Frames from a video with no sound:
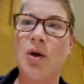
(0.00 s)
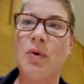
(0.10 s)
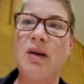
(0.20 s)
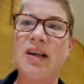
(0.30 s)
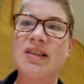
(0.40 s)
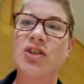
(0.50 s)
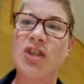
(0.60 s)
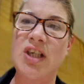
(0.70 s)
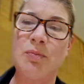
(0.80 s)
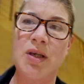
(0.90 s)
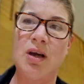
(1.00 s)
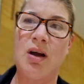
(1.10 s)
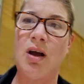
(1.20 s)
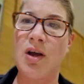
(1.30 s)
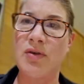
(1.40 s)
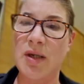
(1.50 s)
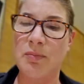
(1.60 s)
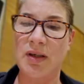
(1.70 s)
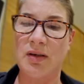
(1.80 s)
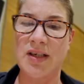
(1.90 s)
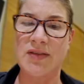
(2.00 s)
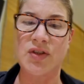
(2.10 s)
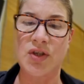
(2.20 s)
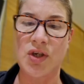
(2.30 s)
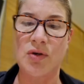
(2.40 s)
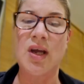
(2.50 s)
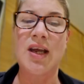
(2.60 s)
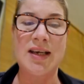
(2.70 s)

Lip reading: Whereas GDPR only applies to